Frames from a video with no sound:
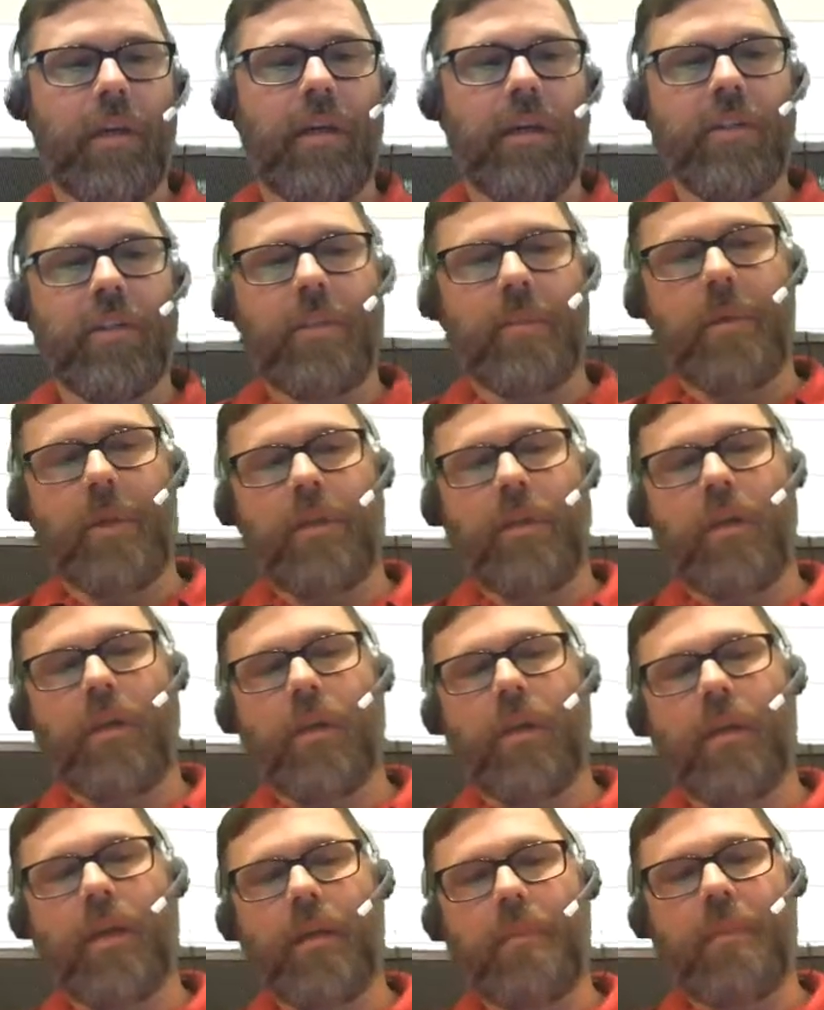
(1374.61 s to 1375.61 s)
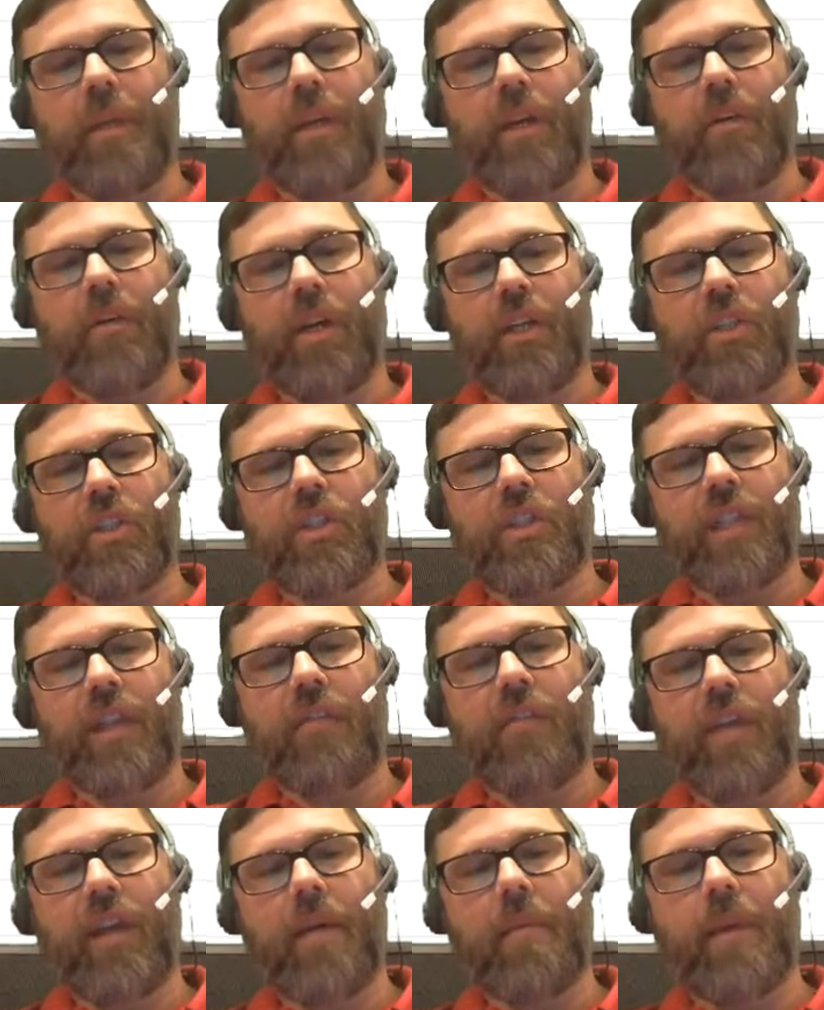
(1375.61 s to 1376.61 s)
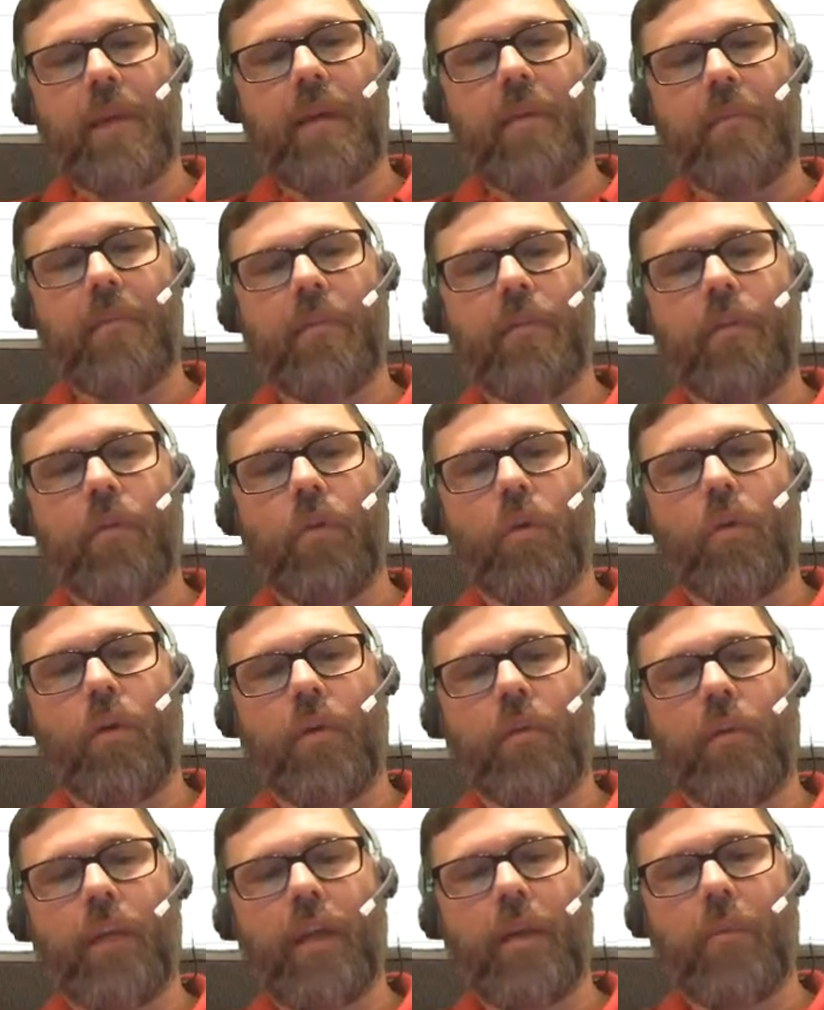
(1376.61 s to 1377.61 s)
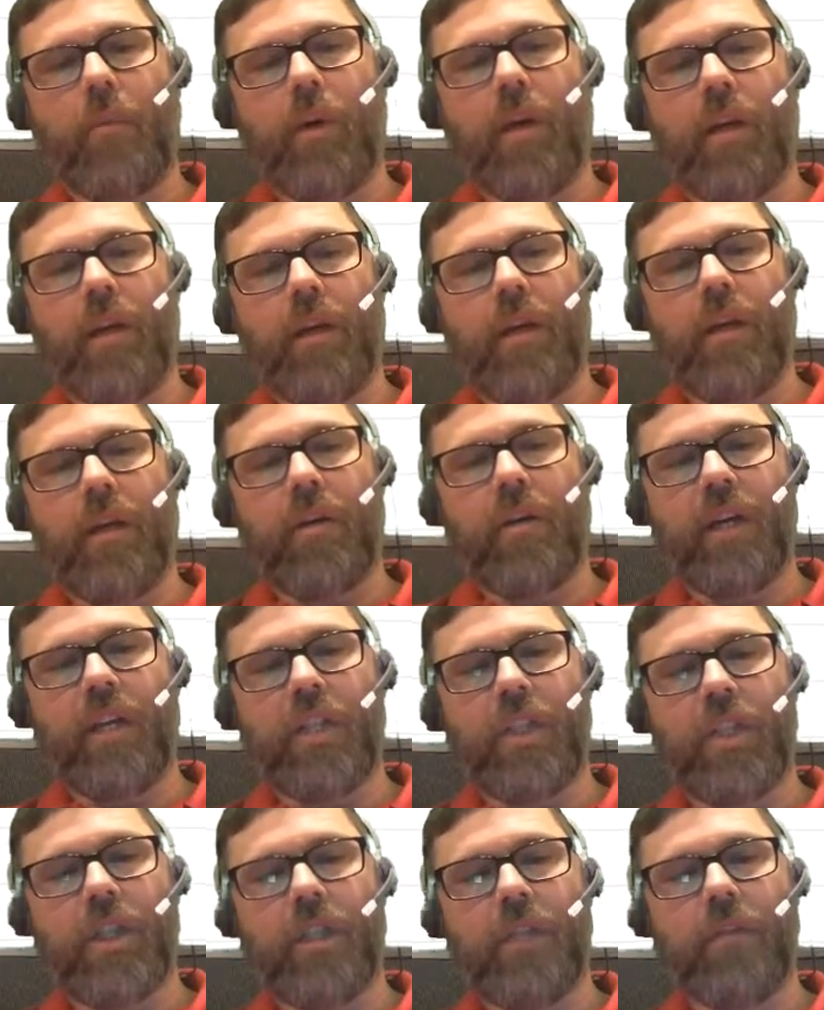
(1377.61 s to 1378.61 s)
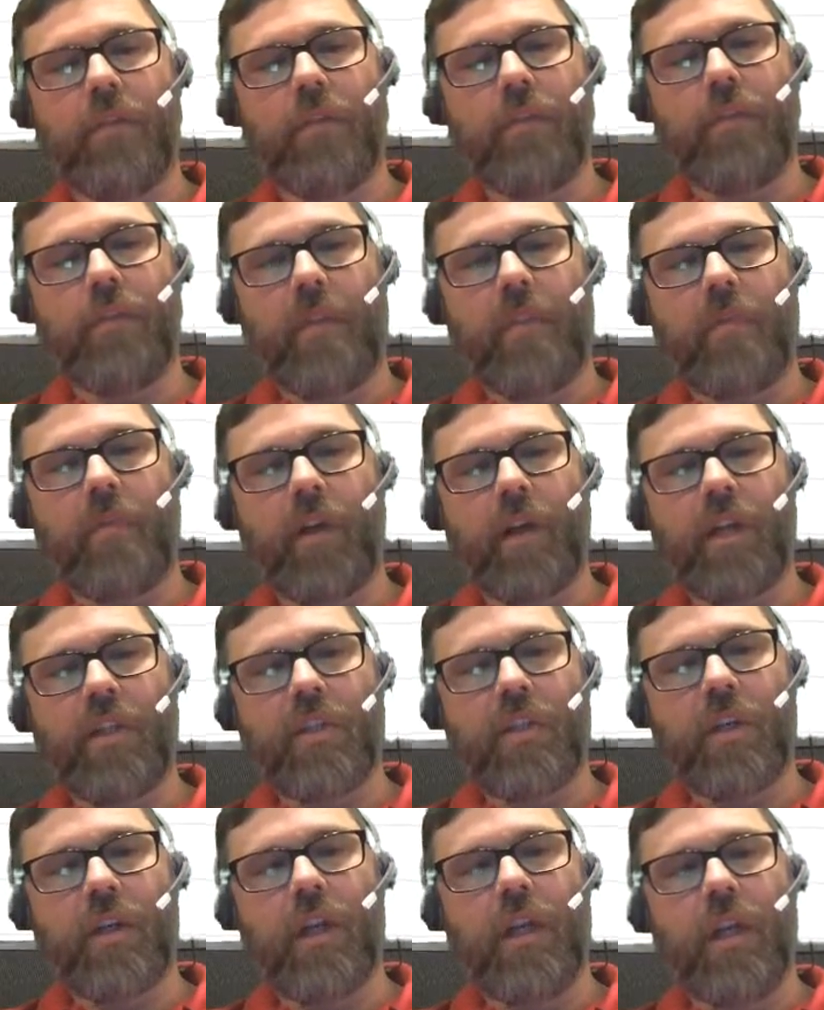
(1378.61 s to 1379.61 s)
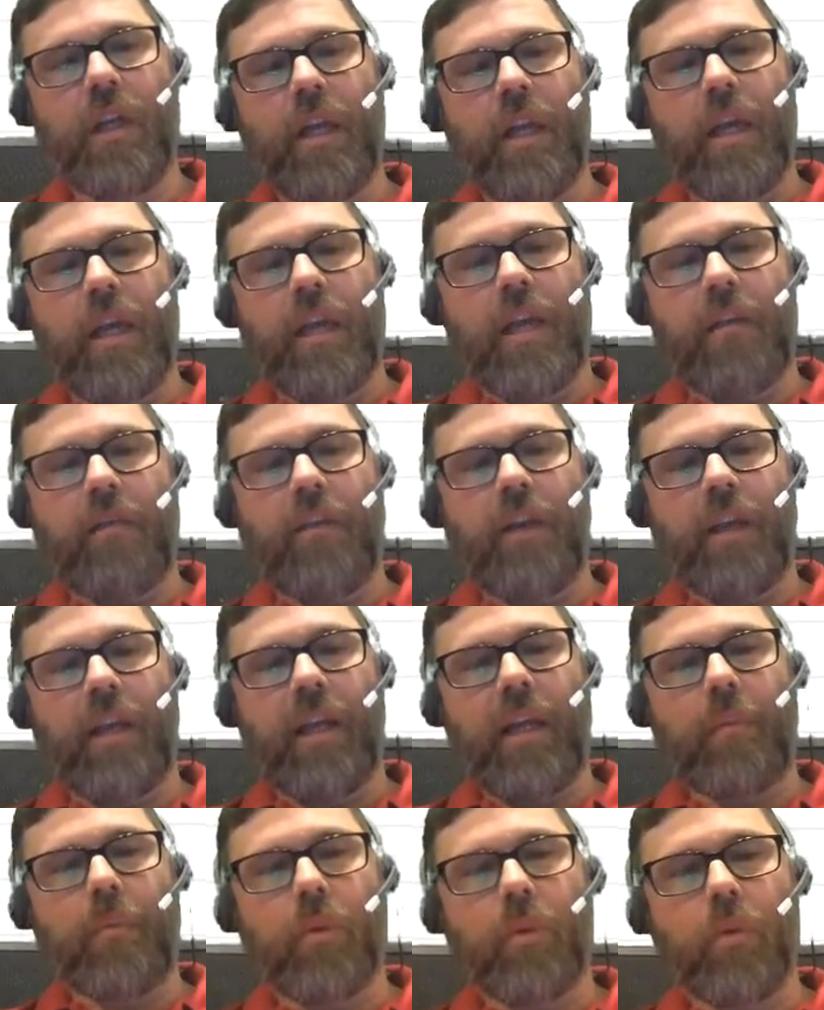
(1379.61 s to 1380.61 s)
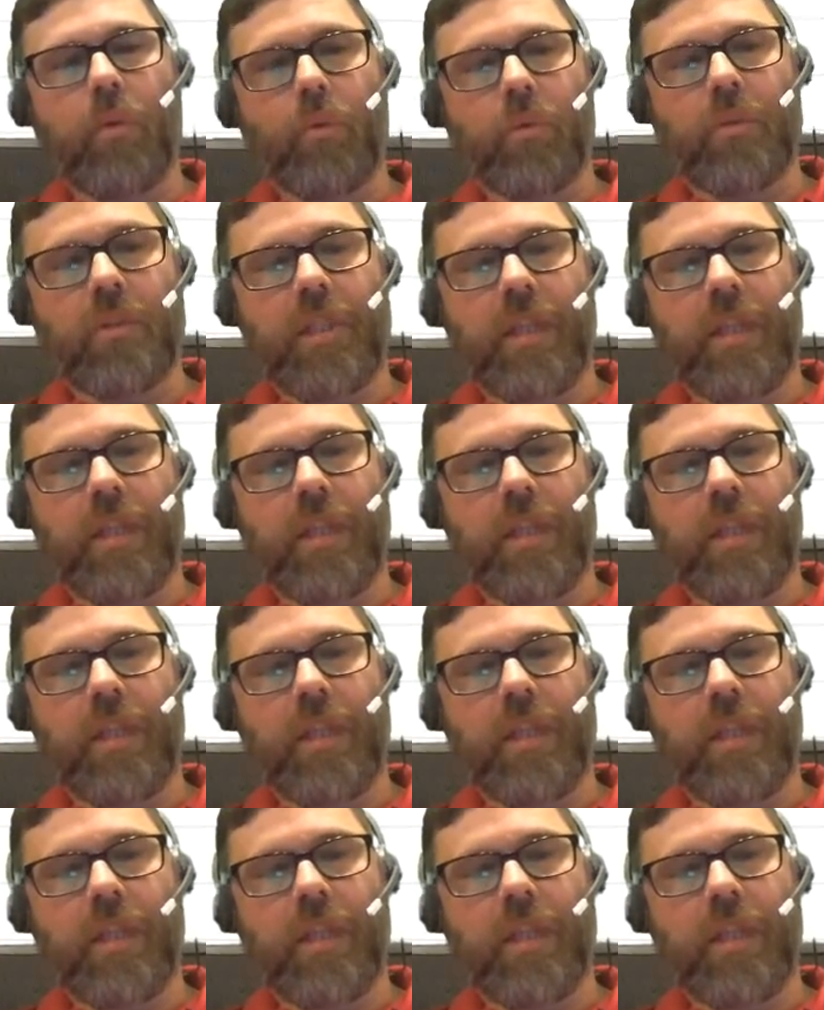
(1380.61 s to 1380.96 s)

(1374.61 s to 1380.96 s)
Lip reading: Here's some other integrations like VMM for VMware integration for the hypervisor, and then VLAN pools